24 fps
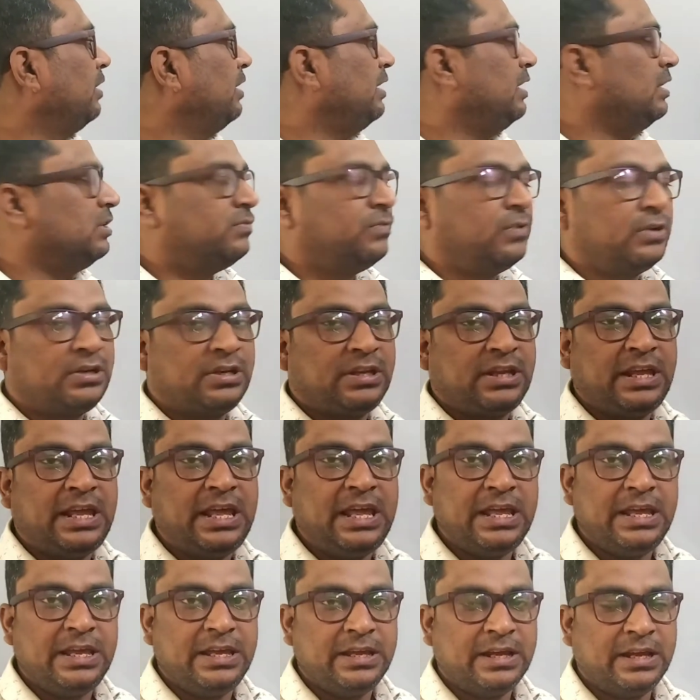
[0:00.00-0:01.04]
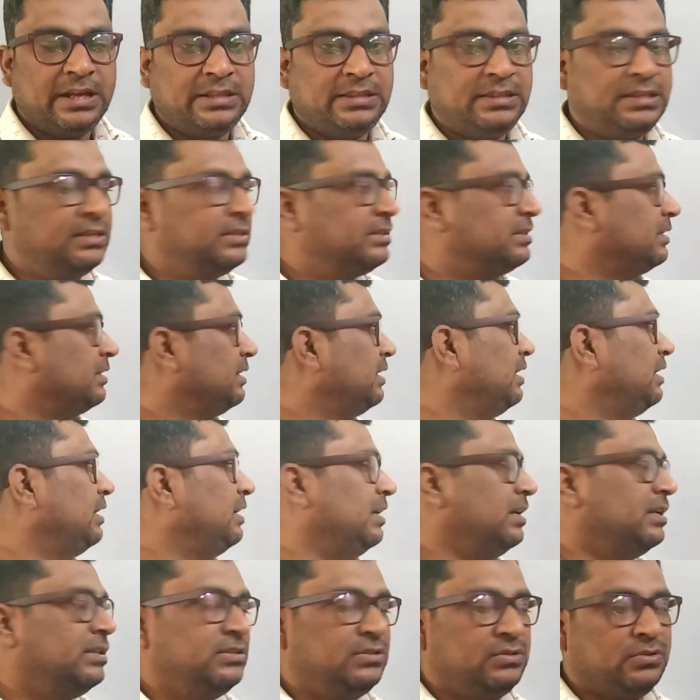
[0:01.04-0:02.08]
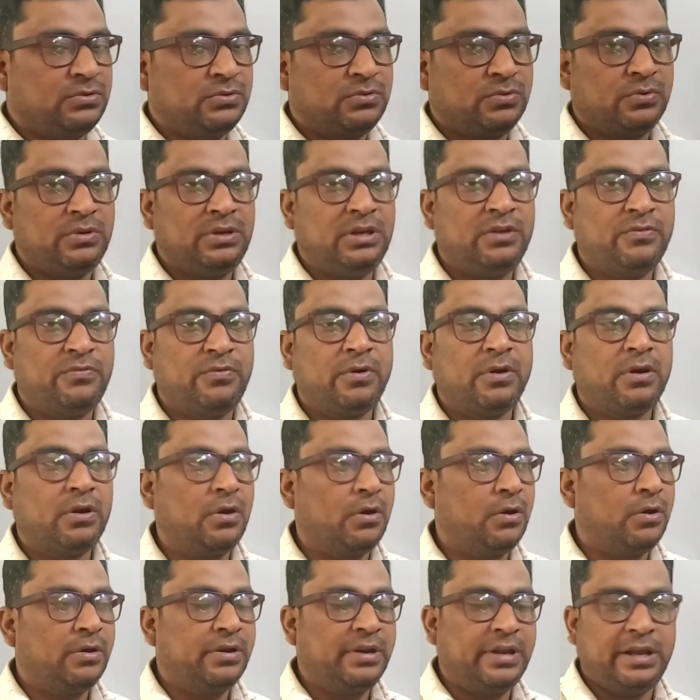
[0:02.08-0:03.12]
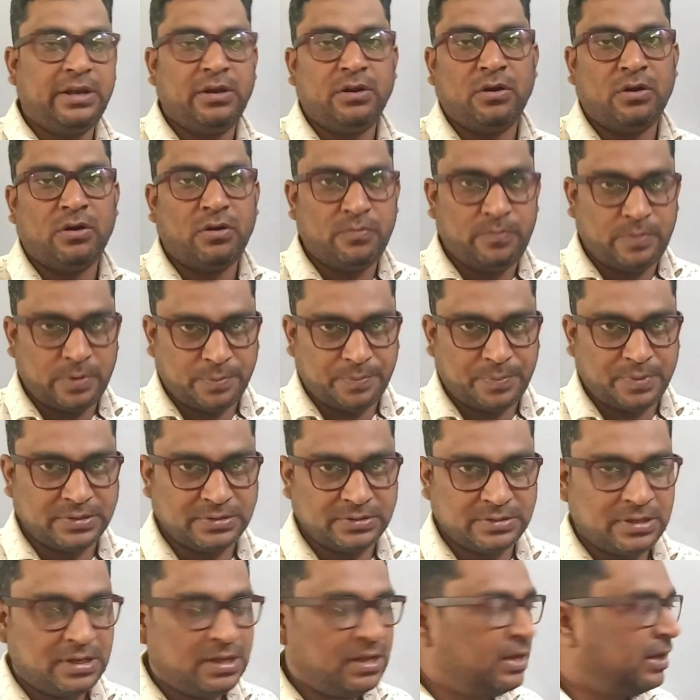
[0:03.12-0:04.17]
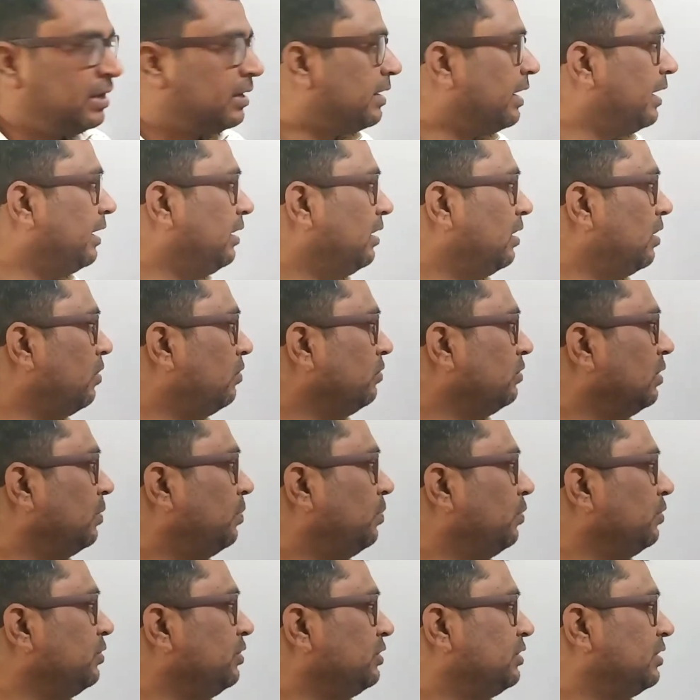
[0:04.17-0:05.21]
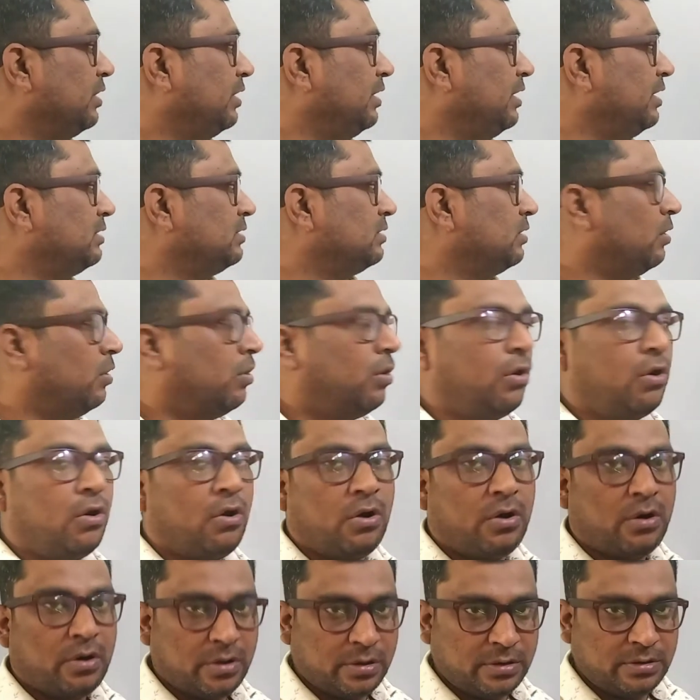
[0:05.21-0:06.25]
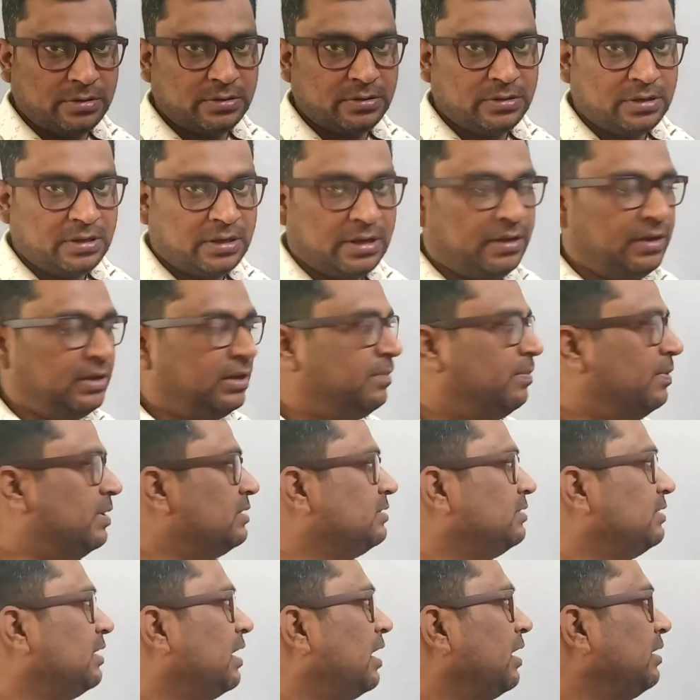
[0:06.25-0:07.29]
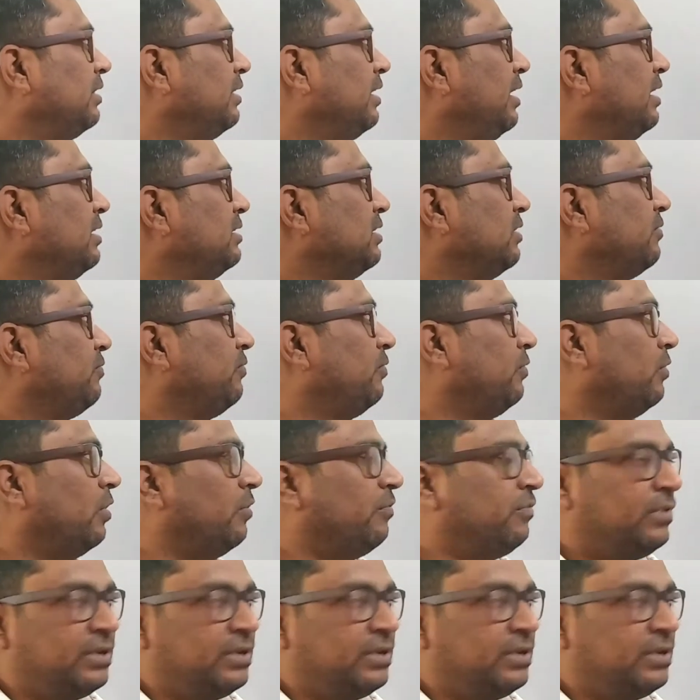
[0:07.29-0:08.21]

it is what key, and this key is used only for on and off purpose. Right now the position is on. It means that there is a flow of